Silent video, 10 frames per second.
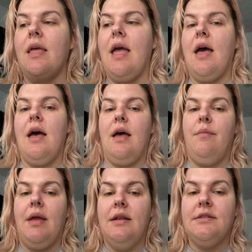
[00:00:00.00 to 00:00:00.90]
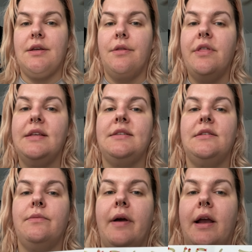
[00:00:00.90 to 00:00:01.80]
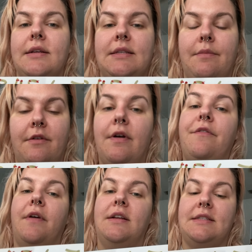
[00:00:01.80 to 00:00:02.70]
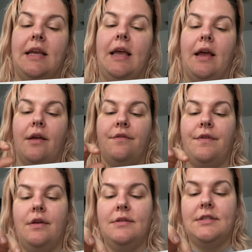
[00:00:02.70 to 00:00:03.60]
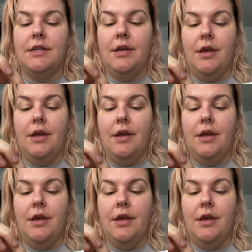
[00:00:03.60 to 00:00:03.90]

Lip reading: And so this is where some of our friends can get confused.